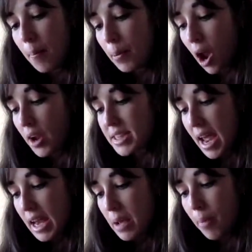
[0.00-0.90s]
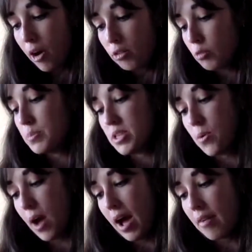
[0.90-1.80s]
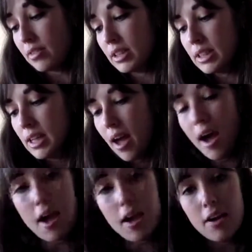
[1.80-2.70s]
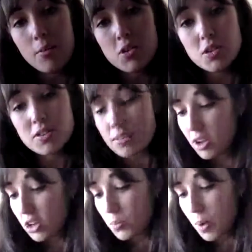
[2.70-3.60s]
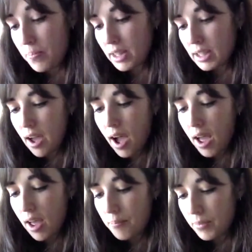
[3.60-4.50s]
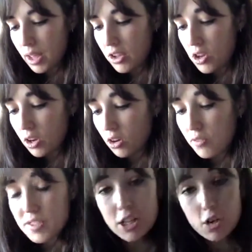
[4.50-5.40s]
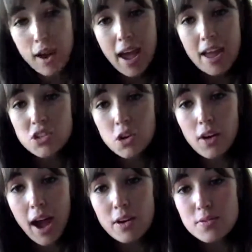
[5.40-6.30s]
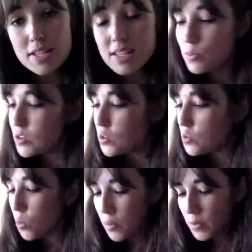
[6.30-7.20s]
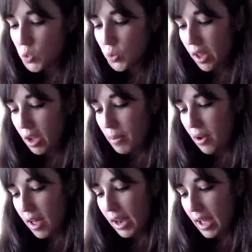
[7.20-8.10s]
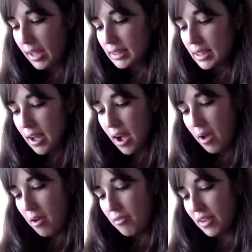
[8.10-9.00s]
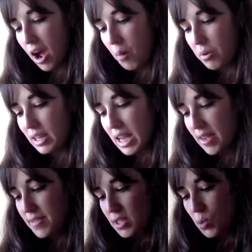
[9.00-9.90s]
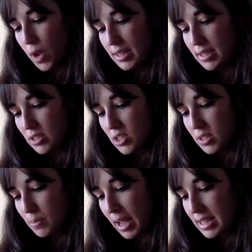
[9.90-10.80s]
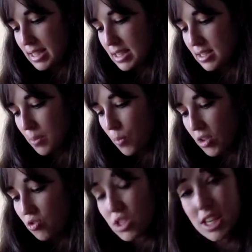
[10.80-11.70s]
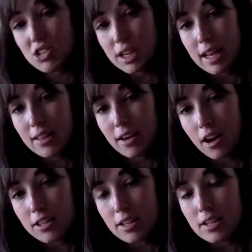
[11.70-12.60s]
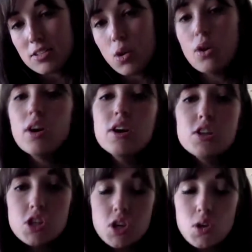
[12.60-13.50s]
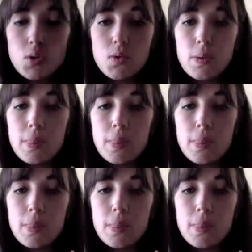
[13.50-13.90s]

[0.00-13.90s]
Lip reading: Plant any bulbs you have, which is a good one. You can obviously create hedgehog houses, which is what we were talking about earlier, and fill it up with leaves and twigs and just place it somewhere strategically in the garden that's not too